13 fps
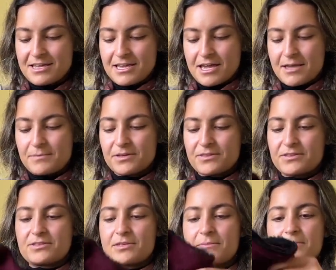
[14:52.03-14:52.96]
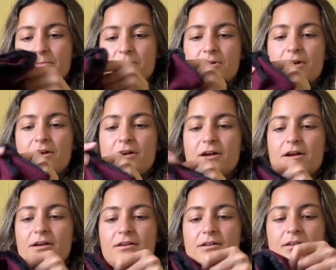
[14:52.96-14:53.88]
I picked this up in
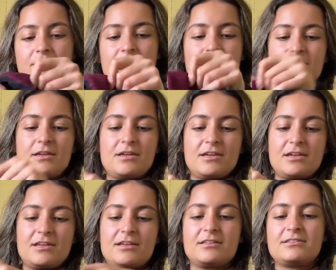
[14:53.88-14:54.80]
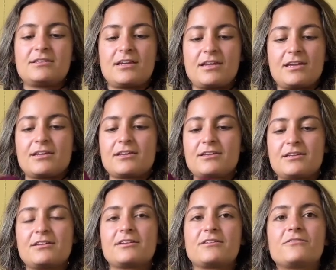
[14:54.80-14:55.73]
Bokhara, It is a
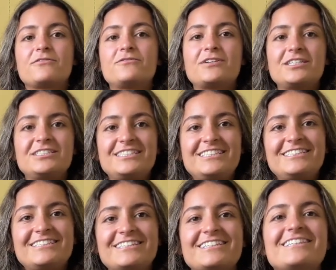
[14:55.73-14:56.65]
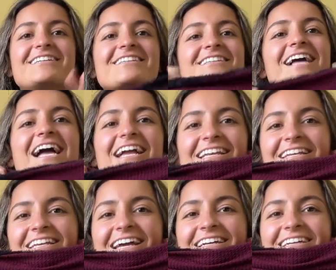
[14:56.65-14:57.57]
fuzzy like
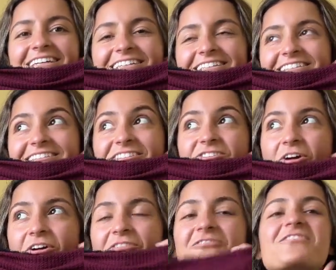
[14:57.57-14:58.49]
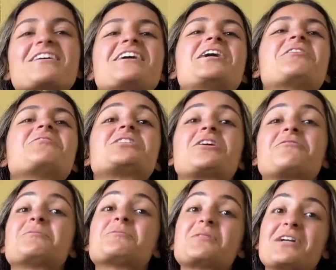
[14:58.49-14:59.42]
neck scarf, which I've
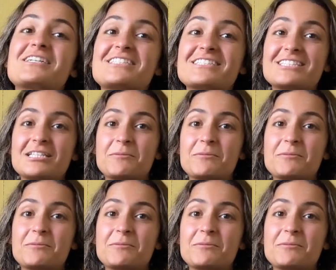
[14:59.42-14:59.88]
been wearing to sleep